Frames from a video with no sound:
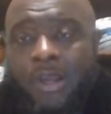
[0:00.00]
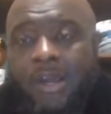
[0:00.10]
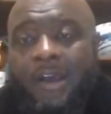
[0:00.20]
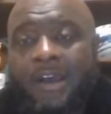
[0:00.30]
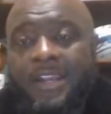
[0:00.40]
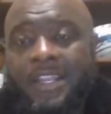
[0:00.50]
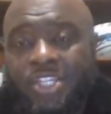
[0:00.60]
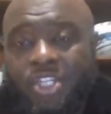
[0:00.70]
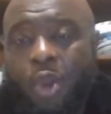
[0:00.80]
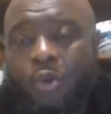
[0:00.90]
to
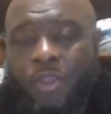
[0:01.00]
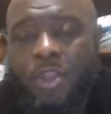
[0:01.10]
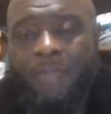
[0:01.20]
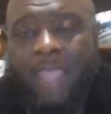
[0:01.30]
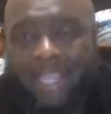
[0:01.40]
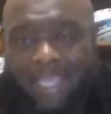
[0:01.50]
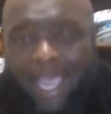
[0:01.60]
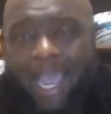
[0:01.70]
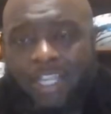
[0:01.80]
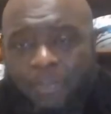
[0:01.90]
show them that
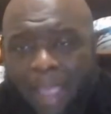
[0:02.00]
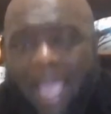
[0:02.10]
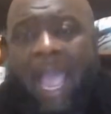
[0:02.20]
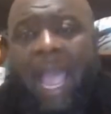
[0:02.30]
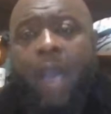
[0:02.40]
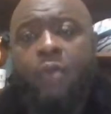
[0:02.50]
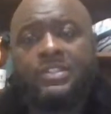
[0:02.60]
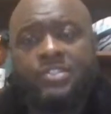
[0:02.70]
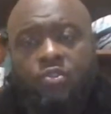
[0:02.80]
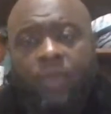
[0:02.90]
God's power is
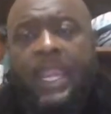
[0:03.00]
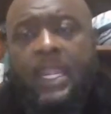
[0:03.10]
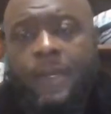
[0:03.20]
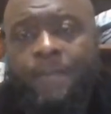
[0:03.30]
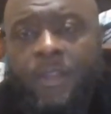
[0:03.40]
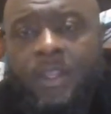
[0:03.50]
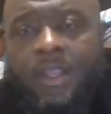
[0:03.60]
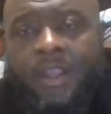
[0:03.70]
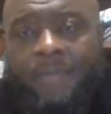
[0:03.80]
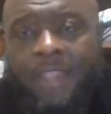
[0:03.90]
greater
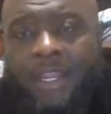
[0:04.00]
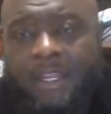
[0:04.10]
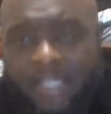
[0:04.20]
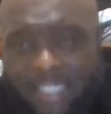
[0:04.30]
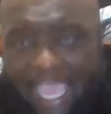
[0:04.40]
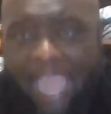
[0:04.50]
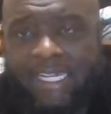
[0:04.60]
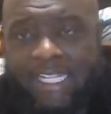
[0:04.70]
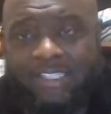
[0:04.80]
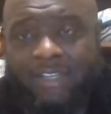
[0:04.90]
than the
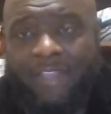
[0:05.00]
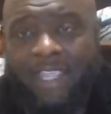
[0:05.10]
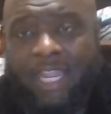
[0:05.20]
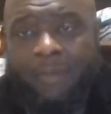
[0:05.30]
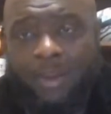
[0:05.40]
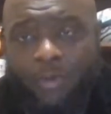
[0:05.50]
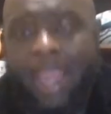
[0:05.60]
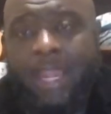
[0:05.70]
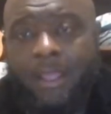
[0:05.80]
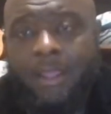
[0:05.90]
tactics of the enemy,
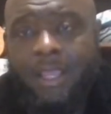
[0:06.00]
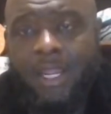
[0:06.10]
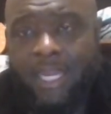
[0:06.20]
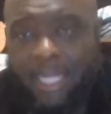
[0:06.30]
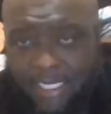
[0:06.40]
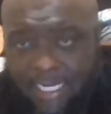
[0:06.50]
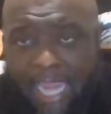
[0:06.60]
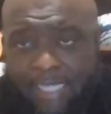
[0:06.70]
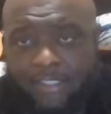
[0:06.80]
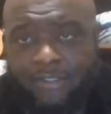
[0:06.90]
greater than the
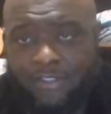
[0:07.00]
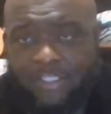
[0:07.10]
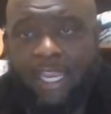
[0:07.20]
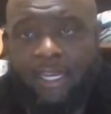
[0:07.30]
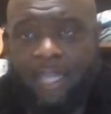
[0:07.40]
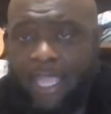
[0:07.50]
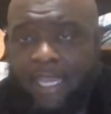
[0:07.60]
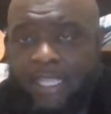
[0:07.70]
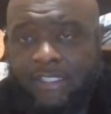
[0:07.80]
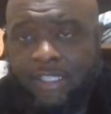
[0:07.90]
tactics of Satan and
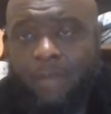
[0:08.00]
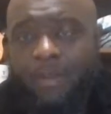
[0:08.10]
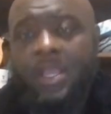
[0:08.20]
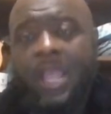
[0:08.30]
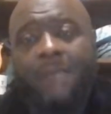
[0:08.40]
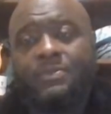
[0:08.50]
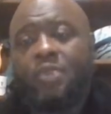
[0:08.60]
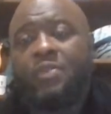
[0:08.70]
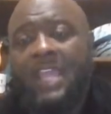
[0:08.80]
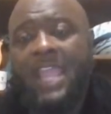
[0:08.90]
his imp. I'm so
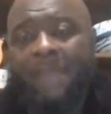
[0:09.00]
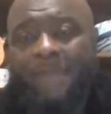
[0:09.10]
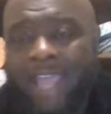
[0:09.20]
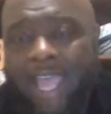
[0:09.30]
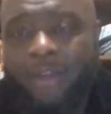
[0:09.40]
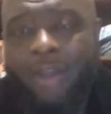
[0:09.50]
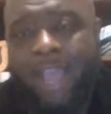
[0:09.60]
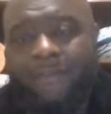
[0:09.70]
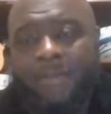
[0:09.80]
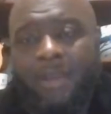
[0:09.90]
glad that I don't have
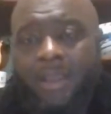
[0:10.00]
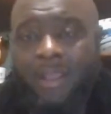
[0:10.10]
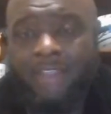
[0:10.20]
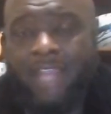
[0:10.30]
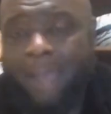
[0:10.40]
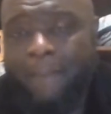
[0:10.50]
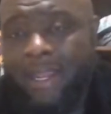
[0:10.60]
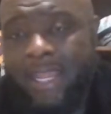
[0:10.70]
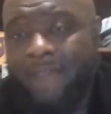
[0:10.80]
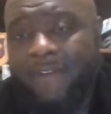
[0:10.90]
enough, that I may
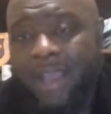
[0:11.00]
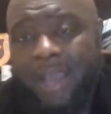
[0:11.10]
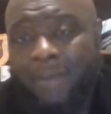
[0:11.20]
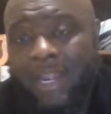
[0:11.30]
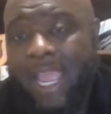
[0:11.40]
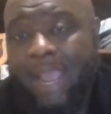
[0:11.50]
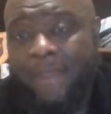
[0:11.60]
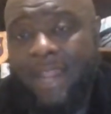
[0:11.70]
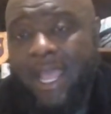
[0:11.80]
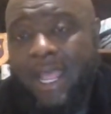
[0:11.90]
never, I'm glad that
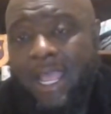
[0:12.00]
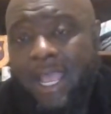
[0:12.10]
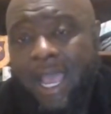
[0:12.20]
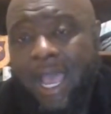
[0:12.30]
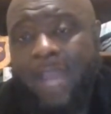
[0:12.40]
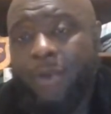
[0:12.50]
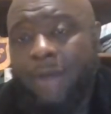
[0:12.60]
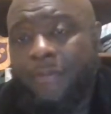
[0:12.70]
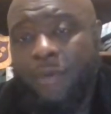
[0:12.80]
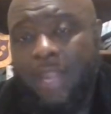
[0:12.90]
I don't have
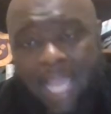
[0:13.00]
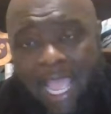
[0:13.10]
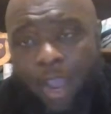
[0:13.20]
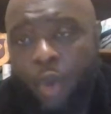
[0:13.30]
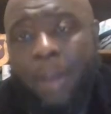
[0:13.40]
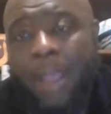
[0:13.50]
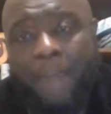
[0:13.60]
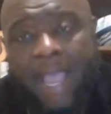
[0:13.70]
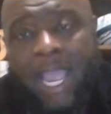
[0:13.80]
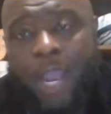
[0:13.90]
to rely on my
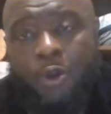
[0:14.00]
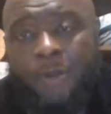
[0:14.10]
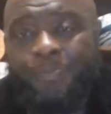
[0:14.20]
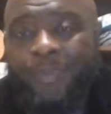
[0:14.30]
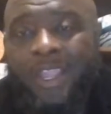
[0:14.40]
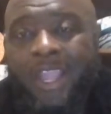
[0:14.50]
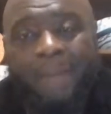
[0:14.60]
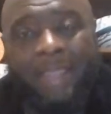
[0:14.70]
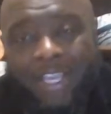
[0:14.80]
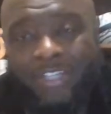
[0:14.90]
power,
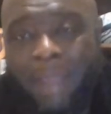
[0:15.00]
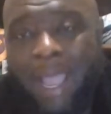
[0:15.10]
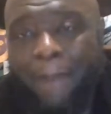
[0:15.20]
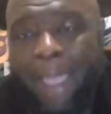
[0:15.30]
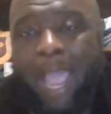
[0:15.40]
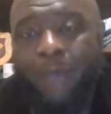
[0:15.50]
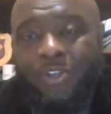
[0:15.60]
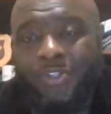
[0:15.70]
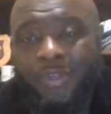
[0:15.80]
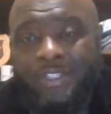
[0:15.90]
because my power
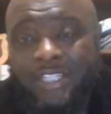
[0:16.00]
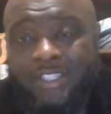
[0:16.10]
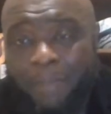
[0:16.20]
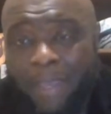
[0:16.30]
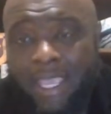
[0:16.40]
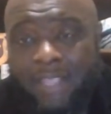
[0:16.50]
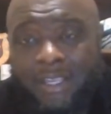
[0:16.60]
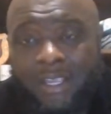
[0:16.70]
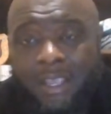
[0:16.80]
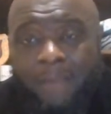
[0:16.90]
source just depends
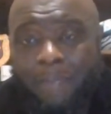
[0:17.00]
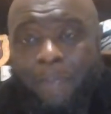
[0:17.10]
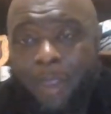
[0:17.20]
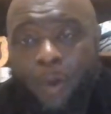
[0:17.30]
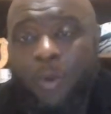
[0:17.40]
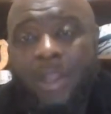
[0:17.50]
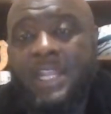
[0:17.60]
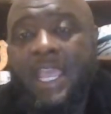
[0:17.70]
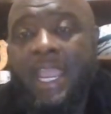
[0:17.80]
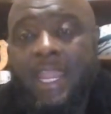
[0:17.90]
on what
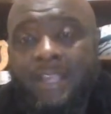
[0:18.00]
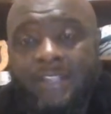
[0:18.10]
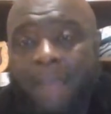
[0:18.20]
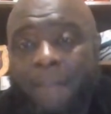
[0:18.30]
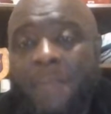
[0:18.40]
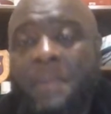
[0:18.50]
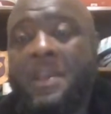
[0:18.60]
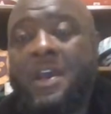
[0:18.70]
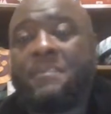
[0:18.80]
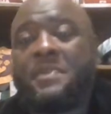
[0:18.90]
day it is. I may be
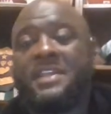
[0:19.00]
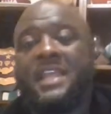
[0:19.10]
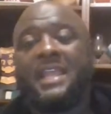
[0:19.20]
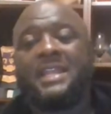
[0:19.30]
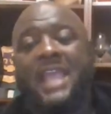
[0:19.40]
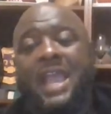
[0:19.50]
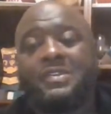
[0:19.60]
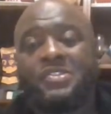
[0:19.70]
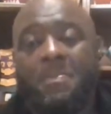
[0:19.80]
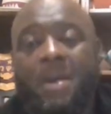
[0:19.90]
up today and down
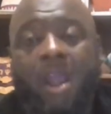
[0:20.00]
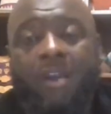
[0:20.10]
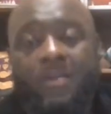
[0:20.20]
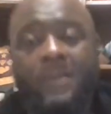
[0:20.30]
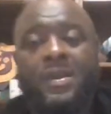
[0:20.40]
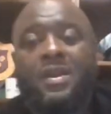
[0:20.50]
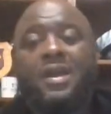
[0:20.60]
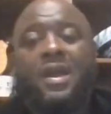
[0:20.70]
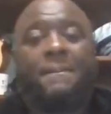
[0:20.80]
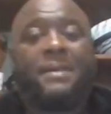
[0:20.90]
tomorrow,
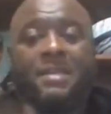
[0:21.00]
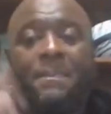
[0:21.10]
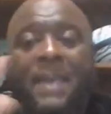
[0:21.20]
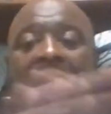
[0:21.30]
but the power